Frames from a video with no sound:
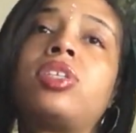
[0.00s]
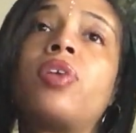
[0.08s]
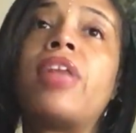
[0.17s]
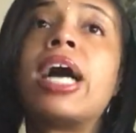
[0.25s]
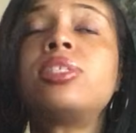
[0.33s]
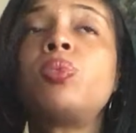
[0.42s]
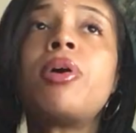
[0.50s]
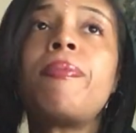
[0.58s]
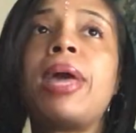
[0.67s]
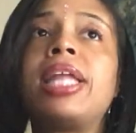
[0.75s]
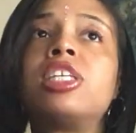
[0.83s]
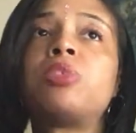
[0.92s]
So that's what
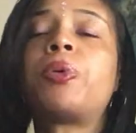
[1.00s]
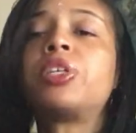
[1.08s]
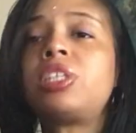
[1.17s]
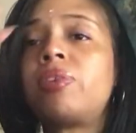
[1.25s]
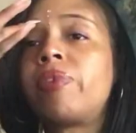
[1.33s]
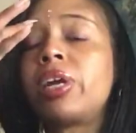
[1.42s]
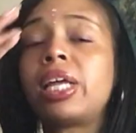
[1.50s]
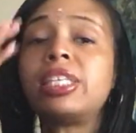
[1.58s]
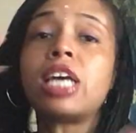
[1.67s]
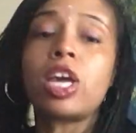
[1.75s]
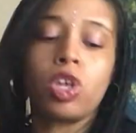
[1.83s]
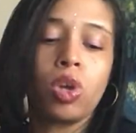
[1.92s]
made this person realize
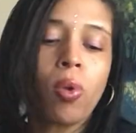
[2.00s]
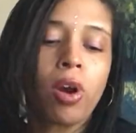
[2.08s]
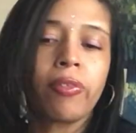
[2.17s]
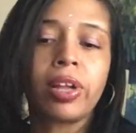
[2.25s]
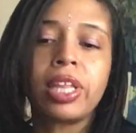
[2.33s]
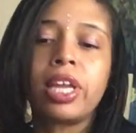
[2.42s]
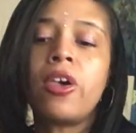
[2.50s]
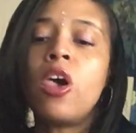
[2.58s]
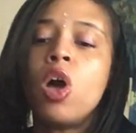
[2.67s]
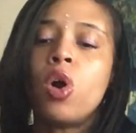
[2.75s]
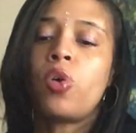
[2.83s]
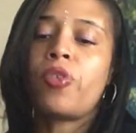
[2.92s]
that you are really
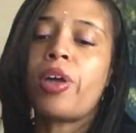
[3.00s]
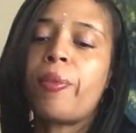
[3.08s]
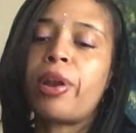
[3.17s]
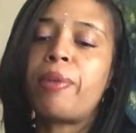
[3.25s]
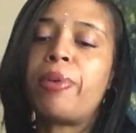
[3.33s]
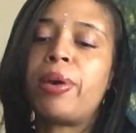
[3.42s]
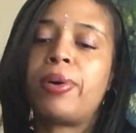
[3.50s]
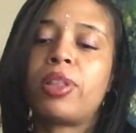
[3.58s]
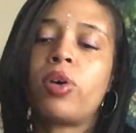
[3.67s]
who they want to be with.